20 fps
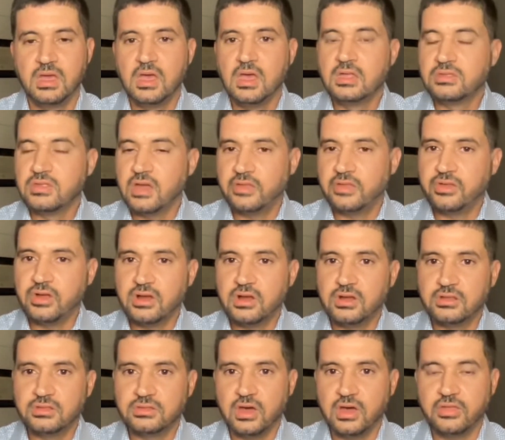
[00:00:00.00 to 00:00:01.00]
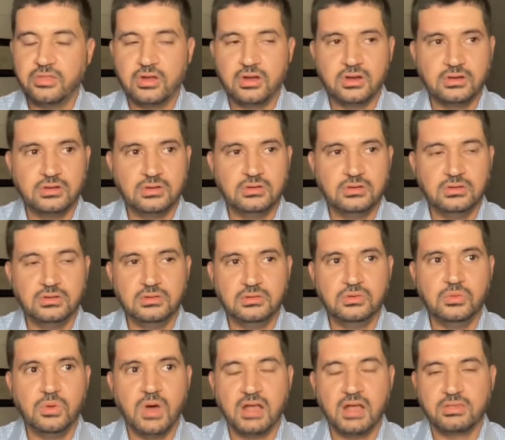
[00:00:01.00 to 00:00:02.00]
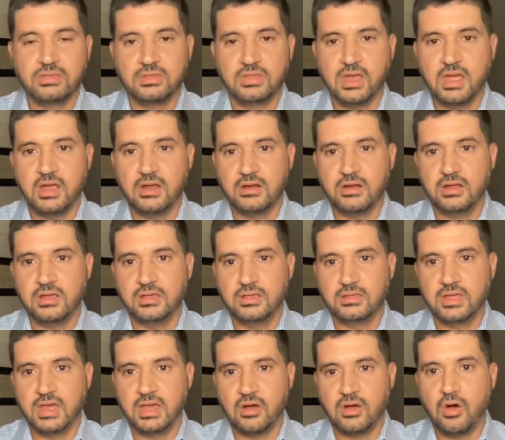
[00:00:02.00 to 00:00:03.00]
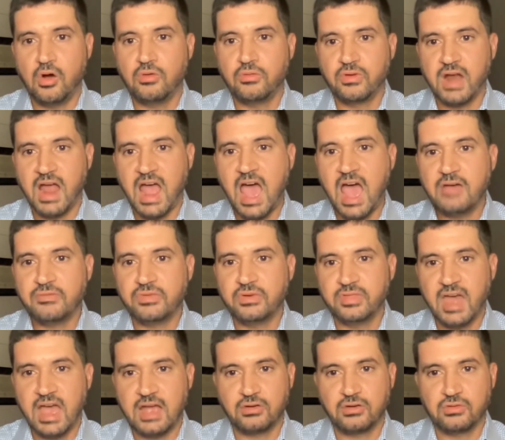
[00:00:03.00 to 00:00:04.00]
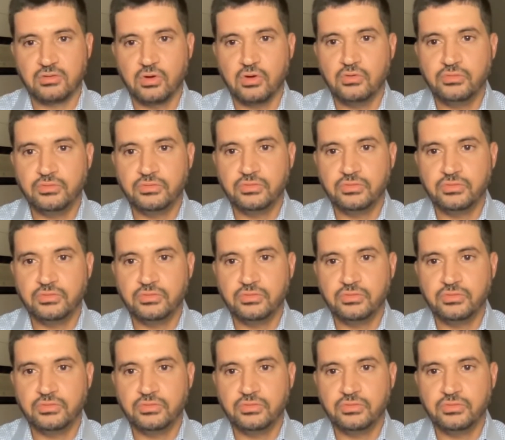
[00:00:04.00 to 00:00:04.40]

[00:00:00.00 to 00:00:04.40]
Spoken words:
The other nuance there is like over half of that growth